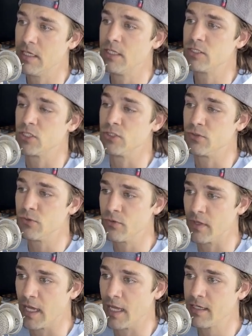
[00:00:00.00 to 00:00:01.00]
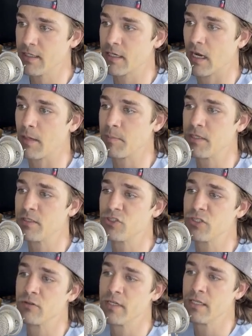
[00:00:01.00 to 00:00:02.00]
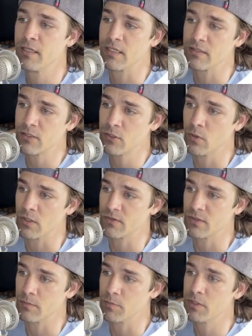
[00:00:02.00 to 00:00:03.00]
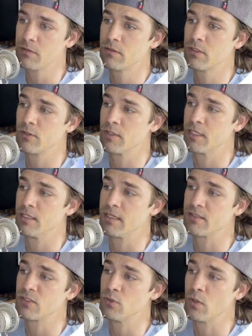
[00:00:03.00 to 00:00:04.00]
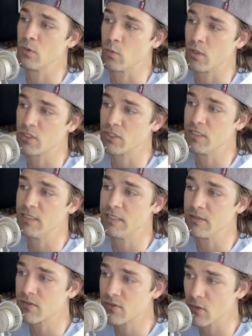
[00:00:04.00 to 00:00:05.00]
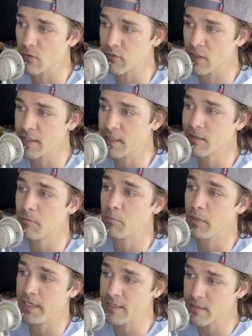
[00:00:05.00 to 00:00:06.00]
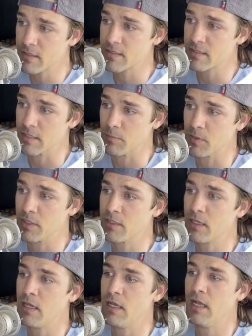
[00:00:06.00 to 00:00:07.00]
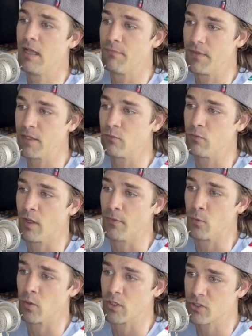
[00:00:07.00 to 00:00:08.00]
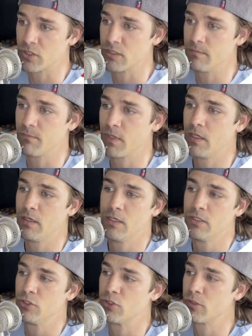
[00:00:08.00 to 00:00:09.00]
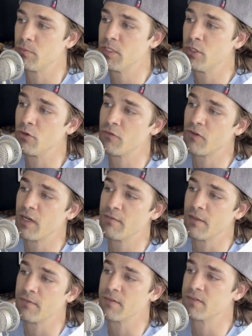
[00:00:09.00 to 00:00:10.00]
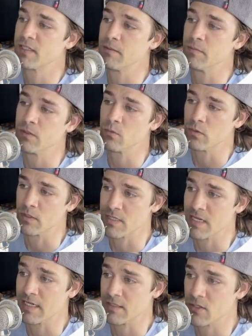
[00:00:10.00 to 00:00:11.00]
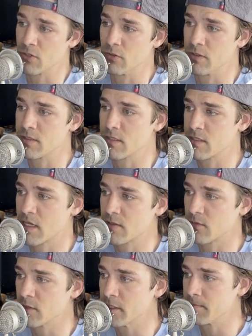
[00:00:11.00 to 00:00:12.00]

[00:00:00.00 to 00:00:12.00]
To do that, copy the generated SQL snippet, create an SQL worksheet in Snowflake, paste the snippet, and then run the worksheet. You should be notified that the statement was executed successfully.